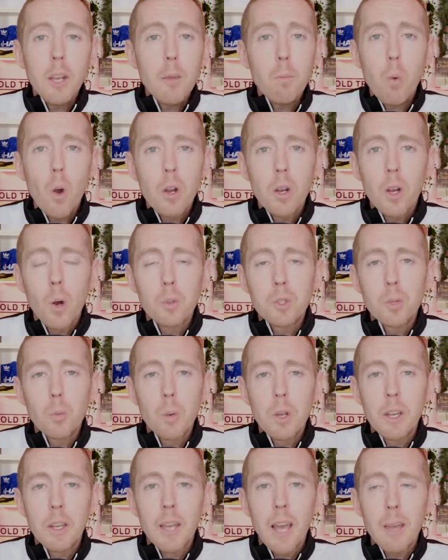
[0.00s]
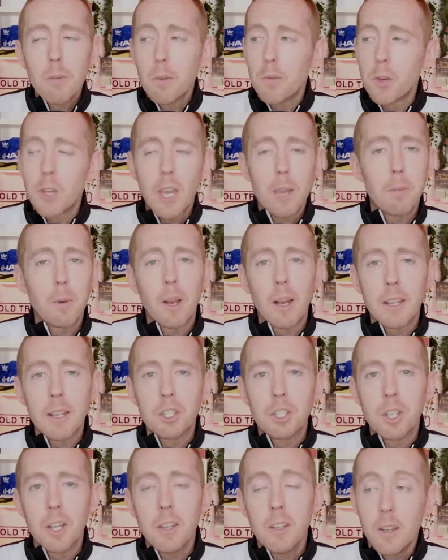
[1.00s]
need one goal to win a game if you keep a clean
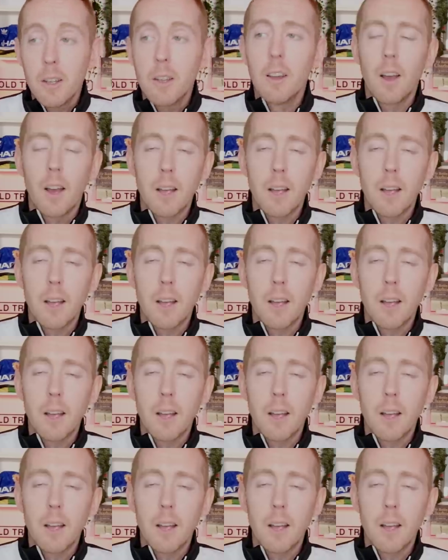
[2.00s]
sheet.